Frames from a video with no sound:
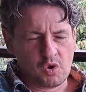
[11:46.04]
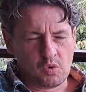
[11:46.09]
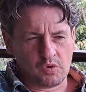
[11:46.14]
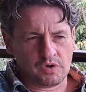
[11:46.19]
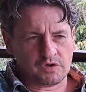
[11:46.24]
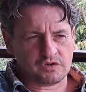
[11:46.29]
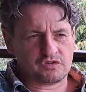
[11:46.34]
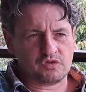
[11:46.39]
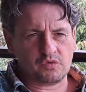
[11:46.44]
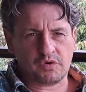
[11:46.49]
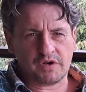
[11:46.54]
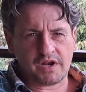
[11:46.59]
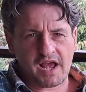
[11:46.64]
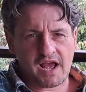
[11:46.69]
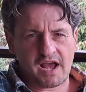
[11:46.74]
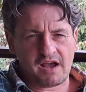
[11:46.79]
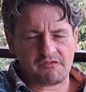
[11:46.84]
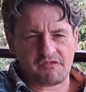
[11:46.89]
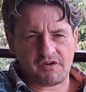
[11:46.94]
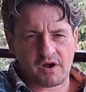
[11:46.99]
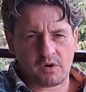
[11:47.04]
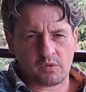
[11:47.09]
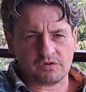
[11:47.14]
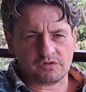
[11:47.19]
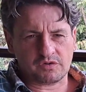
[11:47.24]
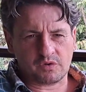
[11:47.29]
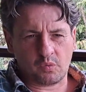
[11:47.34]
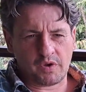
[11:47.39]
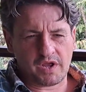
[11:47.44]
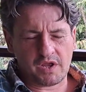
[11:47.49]
were 2.5
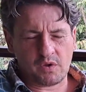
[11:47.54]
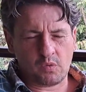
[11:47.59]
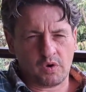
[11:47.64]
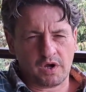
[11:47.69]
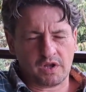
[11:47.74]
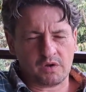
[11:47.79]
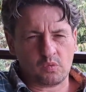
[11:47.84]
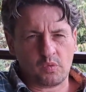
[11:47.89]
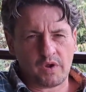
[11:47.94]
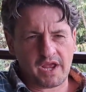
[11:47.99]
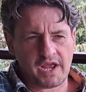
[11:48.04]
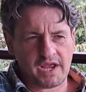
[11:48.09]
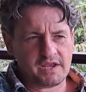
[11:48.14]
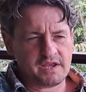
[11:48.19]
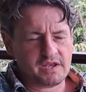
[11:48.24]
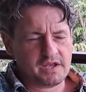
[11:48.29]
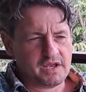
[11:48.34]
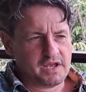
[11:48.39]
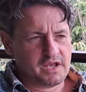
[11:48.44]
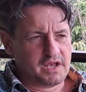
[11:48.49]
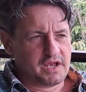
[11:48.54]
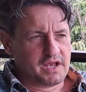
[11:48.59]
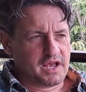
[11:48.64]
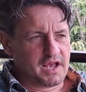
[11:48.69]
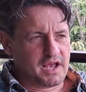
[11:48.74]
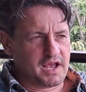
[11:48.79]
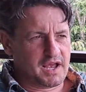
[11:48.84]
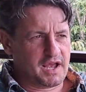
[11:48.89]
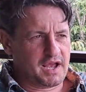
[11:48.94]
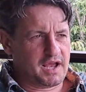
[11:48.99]
hours away one way,
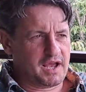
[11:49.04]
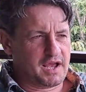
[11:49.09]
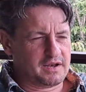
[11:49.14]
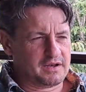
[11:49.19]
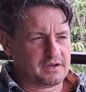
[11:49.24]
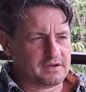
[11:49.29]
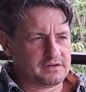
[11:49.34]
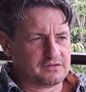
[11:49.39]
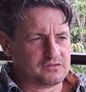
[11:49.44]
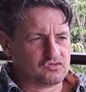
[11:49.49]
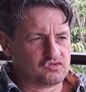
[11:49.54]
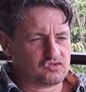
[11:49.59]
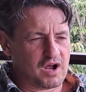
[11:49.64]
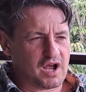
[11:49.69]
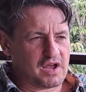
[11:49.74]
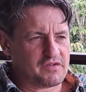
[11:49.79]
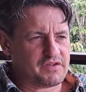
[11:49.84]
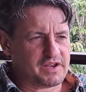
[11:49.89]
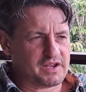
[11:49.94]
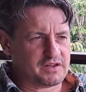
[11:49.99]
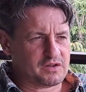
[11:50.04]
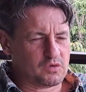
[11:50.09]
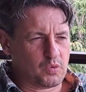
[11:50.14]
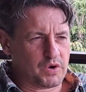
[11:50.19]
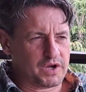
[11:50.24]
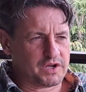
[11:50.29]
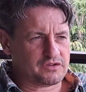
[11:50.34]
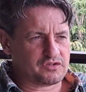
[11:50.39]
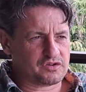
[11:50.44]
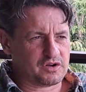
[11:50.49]
and driving in the
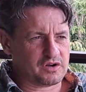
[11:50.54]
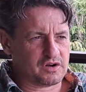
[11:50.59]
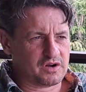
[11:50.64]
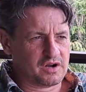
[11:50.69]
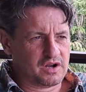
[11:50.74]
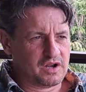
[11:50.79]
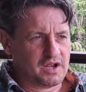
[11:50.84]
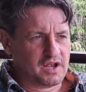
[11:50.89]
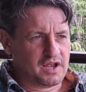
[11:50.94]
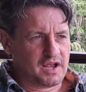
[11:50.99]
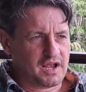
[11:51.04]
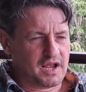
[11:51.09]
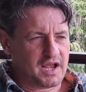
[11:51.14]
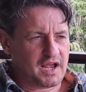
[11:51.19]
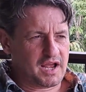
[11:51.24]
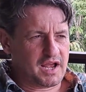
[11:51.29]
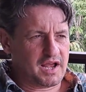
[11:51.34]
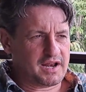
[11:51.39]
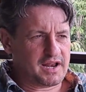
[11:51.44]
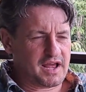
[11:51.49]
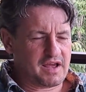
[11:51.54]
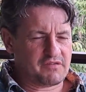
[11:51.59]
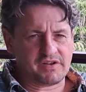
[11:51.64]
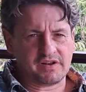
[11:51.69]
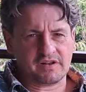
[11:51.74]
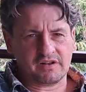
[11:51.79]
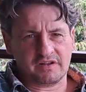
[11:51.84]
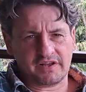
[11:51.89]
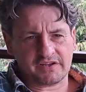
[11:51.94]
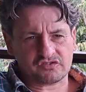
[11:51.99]
winter and
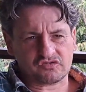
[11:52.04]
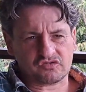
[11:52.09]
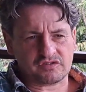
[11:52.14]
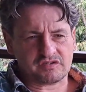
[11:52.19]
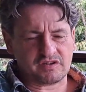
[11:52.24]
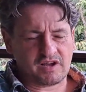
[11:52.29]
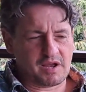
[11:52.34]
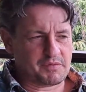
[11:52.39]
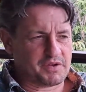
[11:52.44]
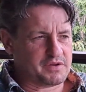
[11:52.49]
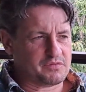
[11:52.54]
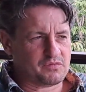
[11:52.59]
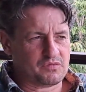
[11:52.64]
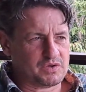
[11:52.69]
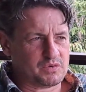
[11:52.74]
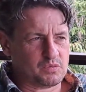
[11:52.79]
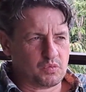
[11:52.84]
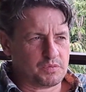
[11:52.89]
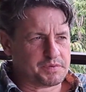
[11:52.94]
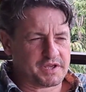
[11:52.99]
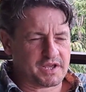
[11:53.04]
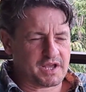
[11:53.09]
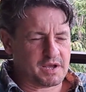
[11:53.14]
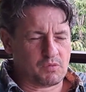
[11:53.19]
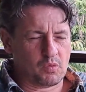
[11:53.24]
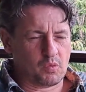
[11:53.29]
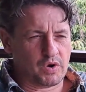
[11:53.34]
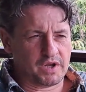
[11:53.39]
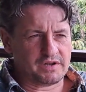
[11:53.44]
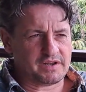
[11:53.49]
having a little extra time, it would
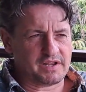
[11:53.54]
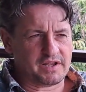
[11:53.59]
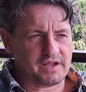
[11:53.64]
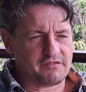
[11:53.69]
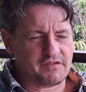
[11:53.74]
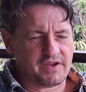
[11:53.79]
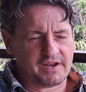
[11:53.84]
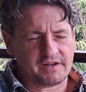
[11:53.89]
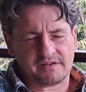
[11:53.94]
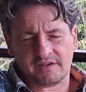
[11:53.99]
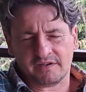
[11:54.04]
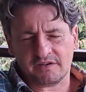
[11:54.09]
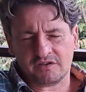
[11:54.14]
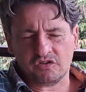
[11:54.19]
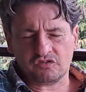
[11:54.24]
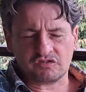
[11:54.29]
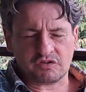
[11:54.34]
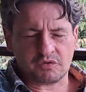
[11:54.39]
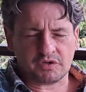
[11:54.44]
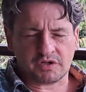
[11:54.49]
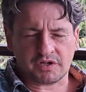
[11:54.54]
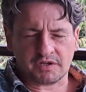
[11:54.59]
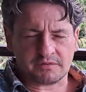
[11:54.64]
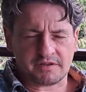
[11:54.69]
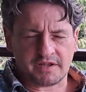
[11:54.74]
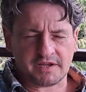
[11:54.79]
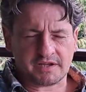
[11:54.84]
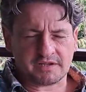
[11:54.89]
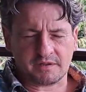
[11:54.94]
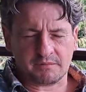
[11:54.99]
become a one-day event, and usually we
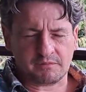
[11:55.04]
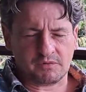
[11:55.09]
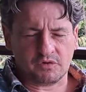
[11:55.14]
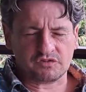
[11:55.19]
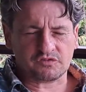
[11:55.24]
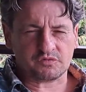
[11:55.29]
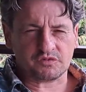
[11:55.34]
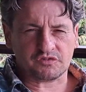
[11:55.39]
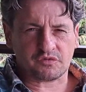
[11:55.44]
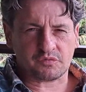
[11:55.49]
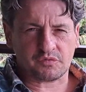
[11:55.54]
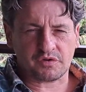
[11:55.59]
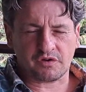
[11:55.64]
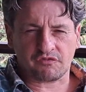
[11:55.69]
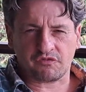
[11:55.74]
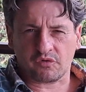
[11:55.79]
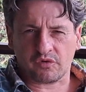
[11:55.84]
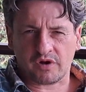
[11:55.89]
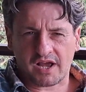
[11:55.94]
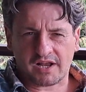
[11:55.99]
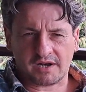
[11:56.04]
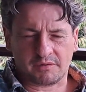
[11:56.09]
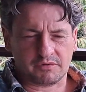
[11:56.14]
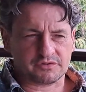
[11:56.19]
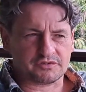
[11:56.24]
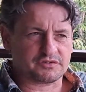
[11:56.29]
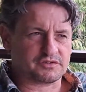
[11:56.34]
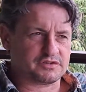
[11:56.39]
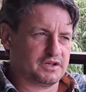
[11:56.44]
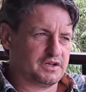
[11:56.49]
could take, the most was 3 or 4
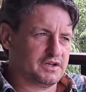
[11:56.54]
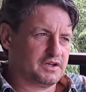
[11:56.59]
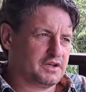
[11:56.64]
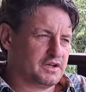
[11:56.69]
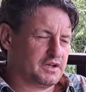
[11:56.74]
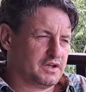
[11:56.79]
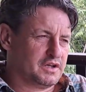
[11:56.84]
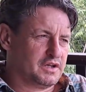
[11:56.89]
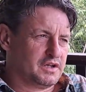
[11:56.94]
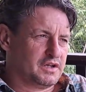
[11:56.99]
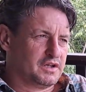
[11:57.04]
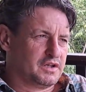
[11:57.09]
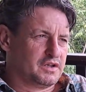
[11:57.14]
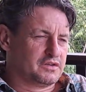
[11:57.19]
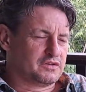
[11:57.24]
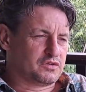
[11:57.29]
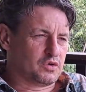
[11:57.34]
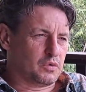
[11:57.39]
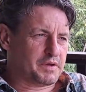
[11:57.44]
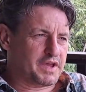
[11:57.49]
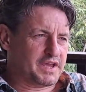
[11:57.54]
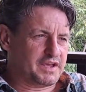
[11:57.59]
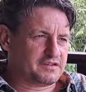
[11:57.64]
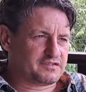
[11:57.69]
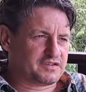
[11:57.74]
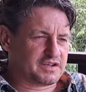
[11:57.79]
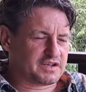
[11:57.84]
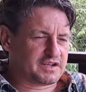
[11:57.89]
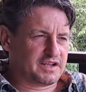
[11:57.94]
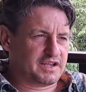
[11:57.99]
animals. So
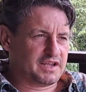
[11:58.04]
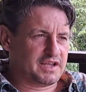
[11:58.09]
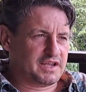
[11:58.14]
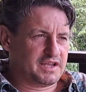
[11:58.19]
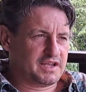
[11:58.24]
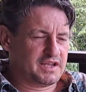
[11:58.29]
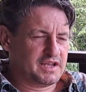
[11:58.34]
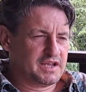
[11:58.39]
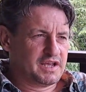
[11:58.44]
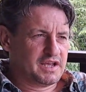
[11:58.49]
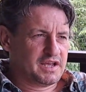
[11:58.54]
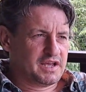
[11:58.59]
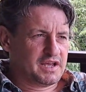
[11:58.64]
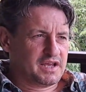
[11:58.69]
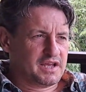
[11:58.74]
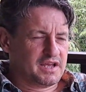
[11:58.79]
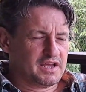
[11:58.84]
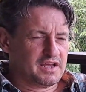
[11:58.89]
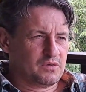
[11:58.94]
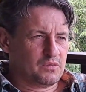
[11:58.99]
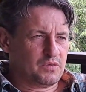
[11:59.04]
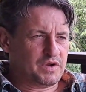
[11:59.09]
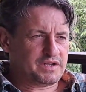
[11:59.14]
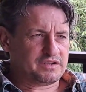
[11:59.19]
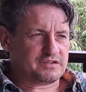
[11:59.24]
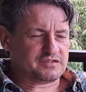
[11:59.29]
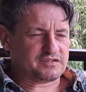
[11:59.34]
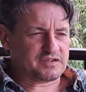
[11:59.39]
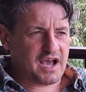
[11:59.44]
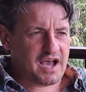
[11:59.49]
basically, we
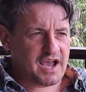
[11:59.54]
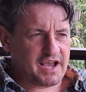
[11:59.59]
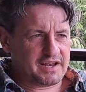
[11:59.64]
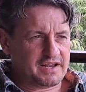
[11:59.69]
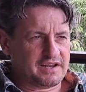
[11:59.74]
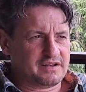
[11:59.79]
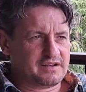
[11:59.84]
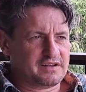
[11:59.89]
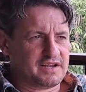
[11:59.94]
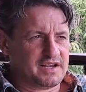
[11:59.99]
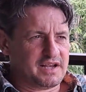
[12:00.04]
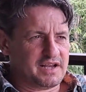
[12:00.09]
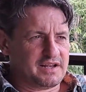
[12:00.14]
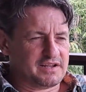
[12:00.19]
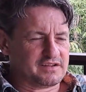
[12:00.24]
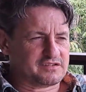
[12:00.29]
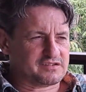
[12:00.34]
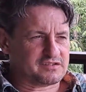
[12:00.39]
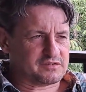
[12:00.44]
decided in the